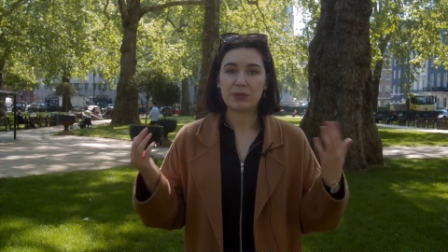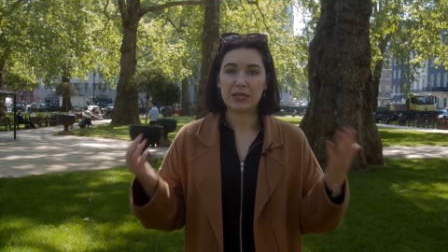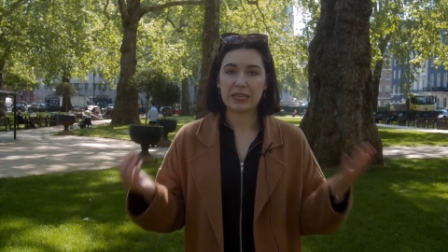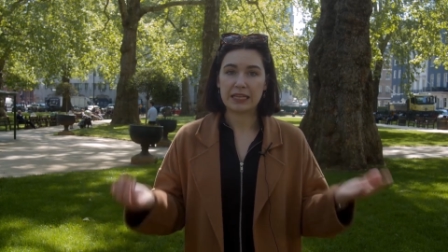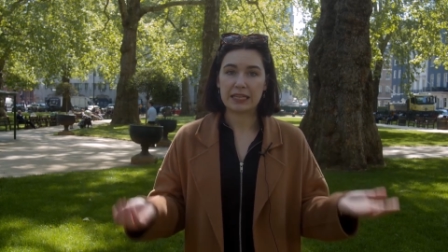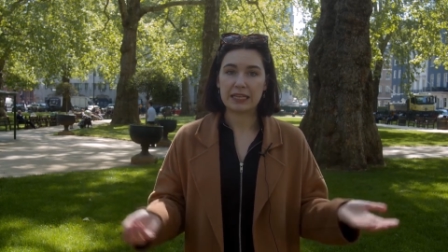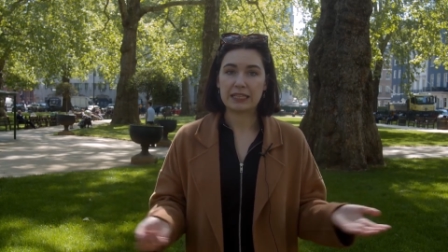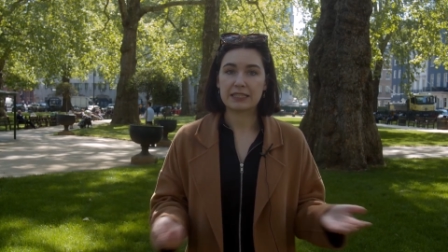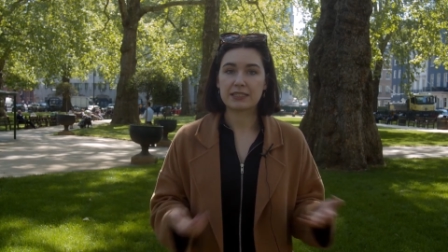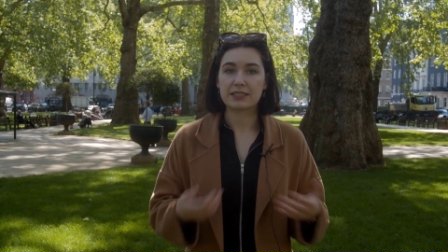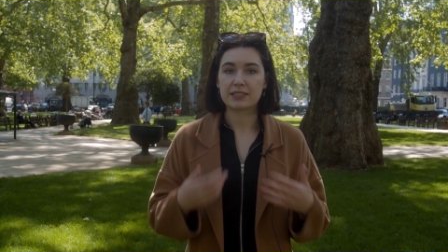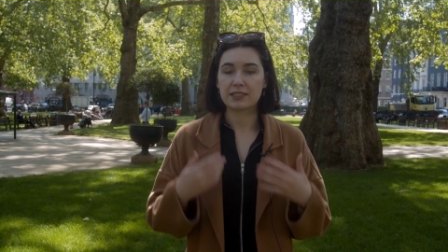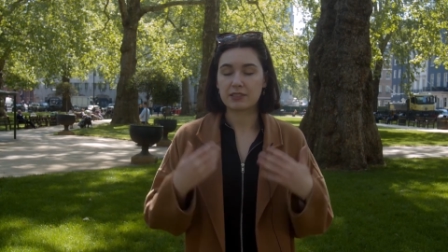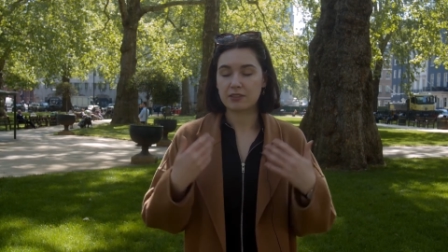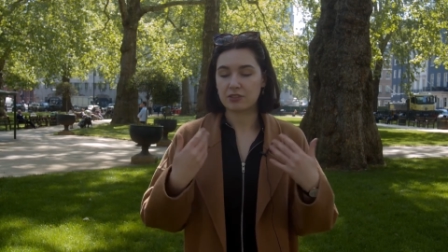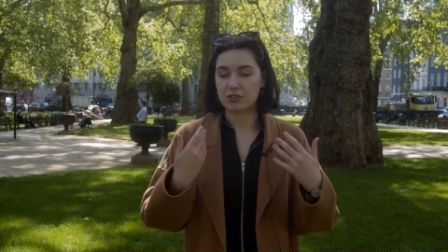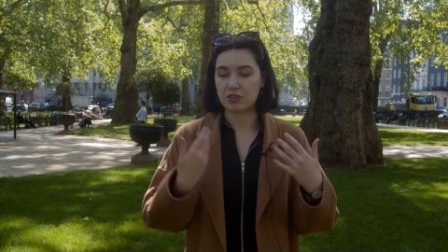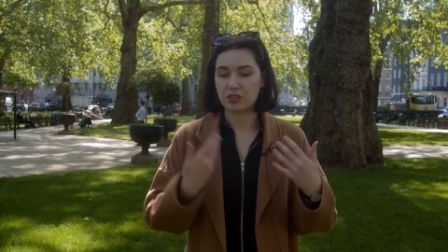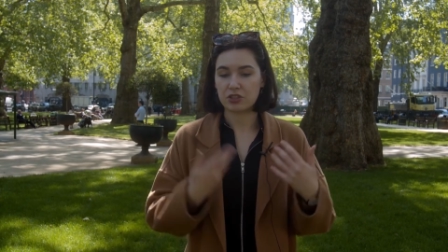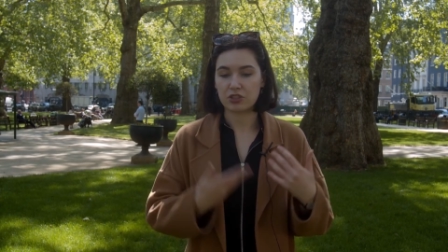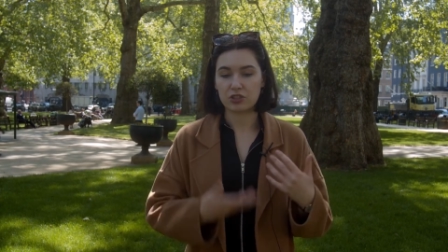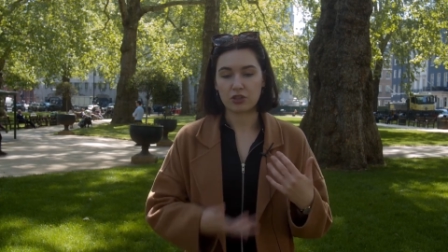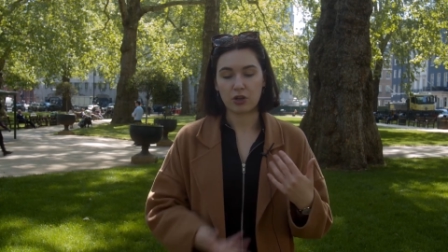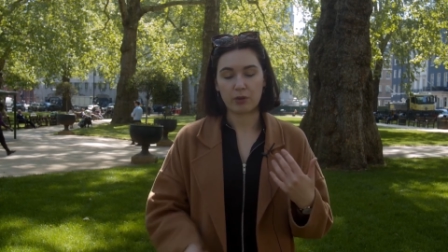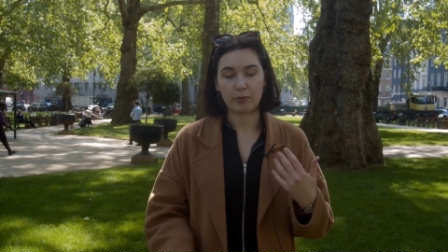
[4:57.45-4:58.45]
please
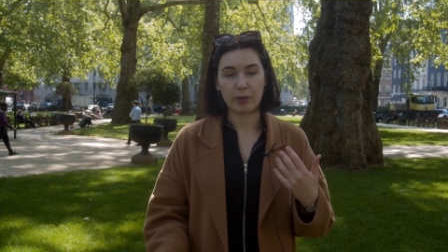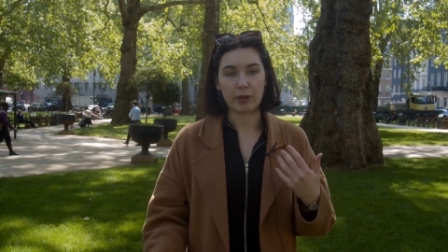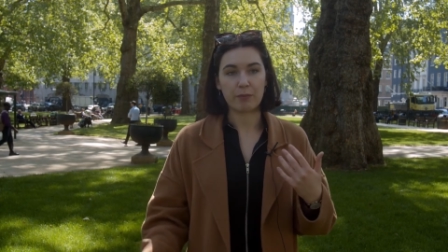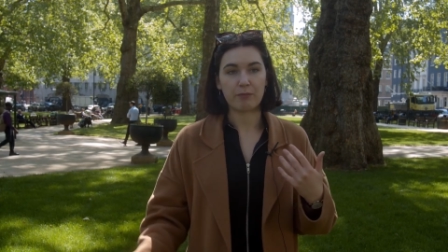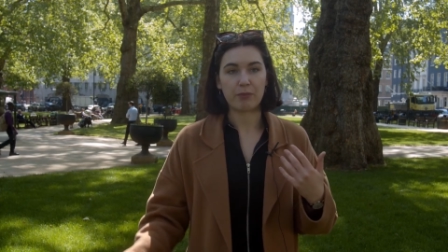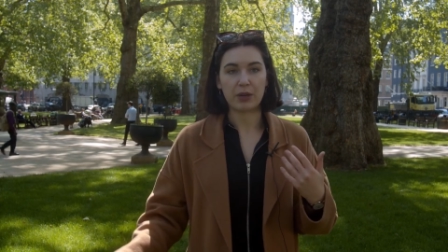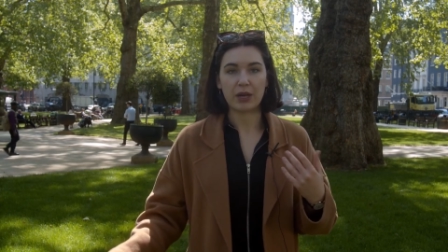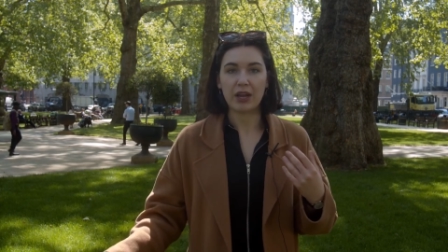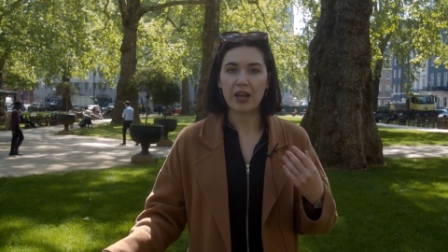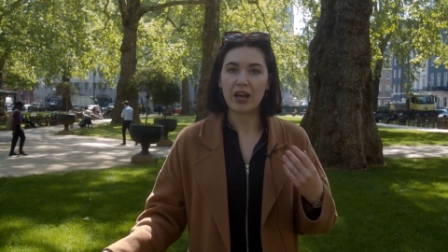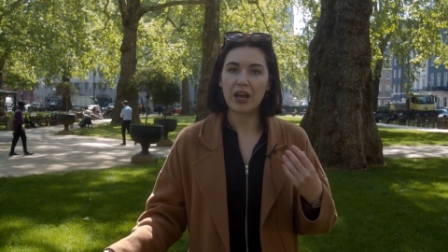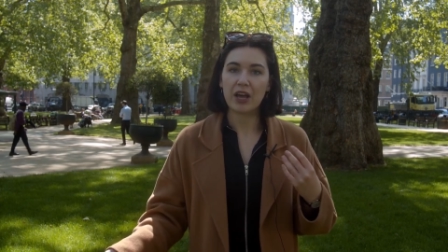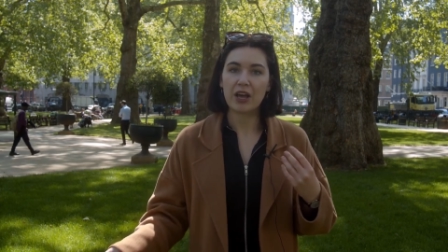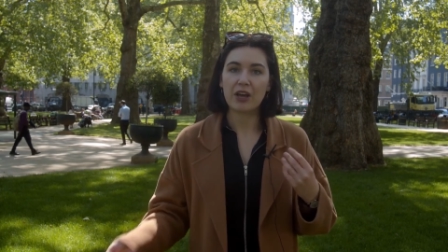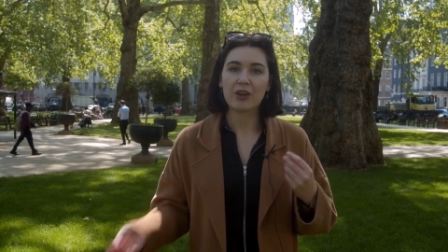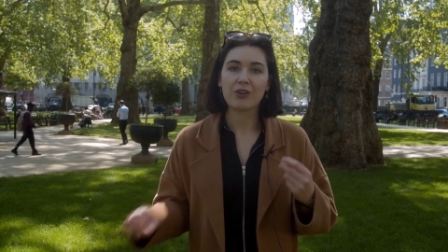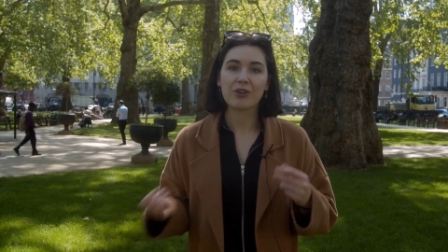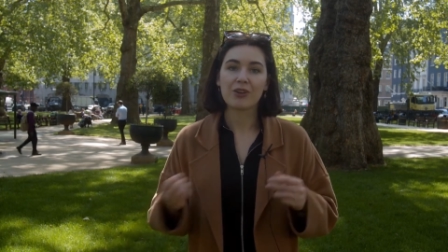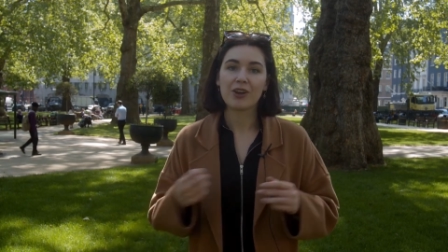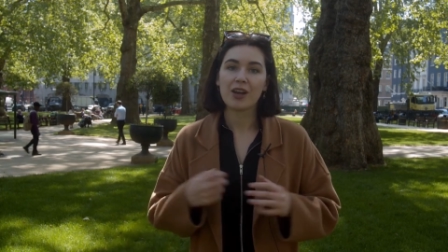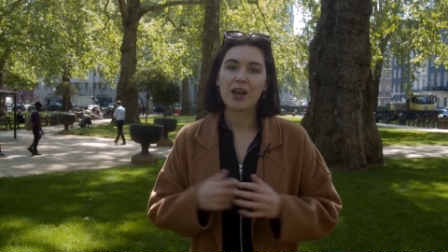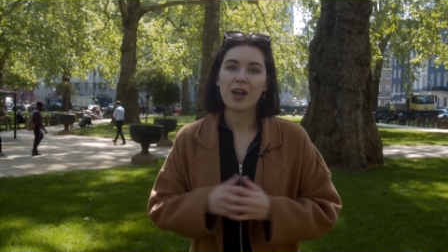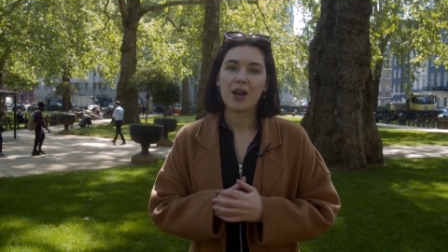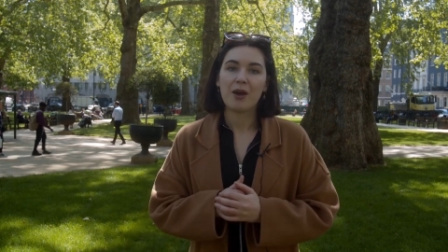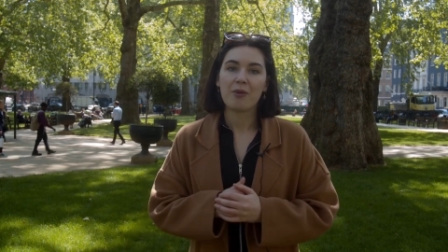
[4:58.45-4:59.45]
just comment
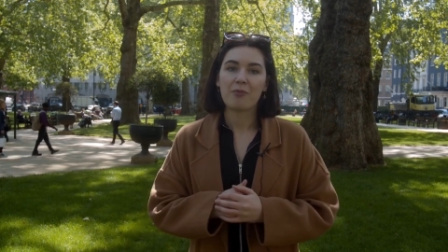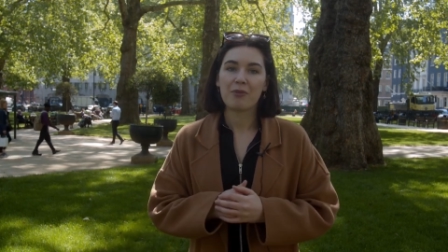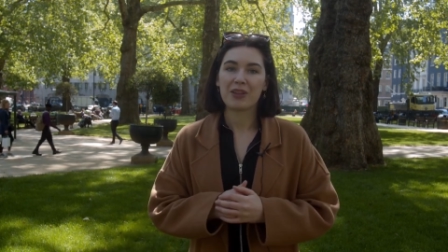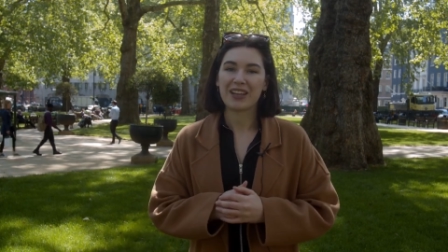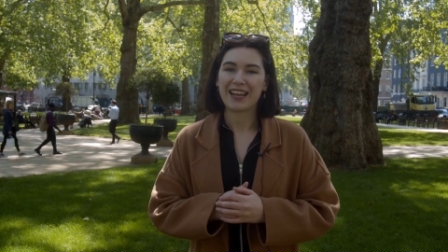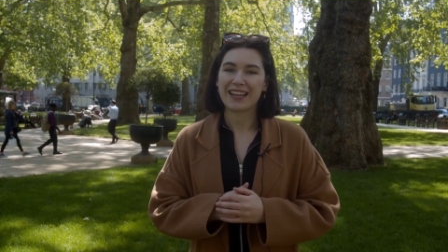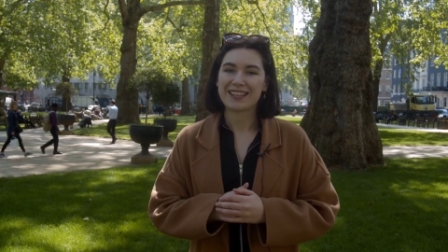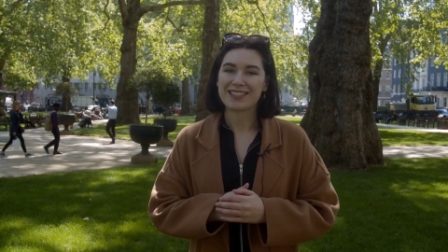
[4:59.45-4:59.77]
below. But